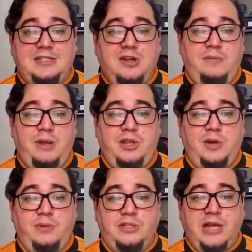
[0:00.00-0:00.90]
is going to be a
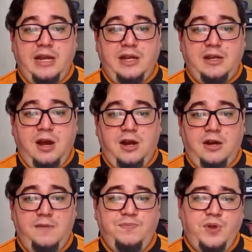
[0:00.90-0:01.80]
double-sided
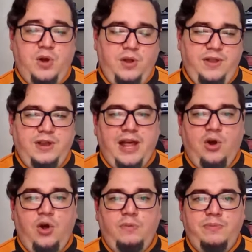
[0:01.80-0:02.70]
card,
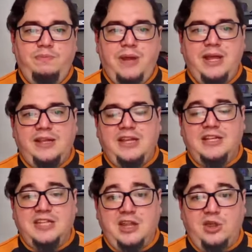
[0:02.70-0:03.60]
albeit it
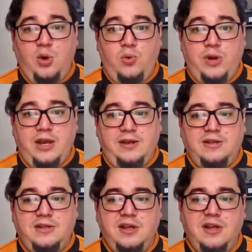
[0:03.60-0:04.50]
is a
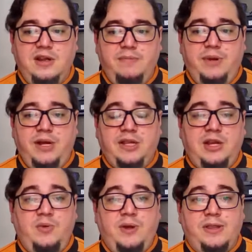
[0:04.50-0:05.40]
token. But you
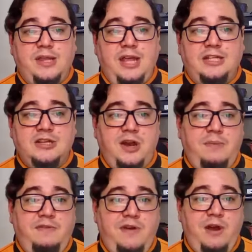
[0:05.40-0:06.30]
know what? It's going to
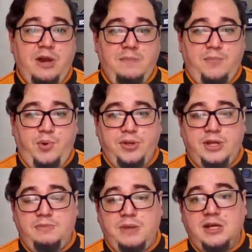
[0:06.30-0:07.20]
be very
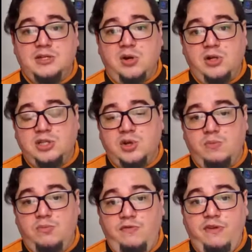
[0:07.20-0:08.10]
important because also
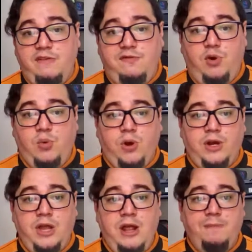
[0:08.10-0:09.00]
moving
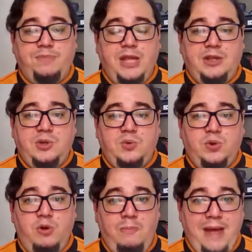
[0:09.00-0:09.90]
forward into
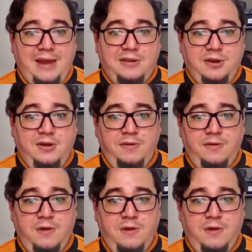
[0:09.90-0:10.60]
Commander,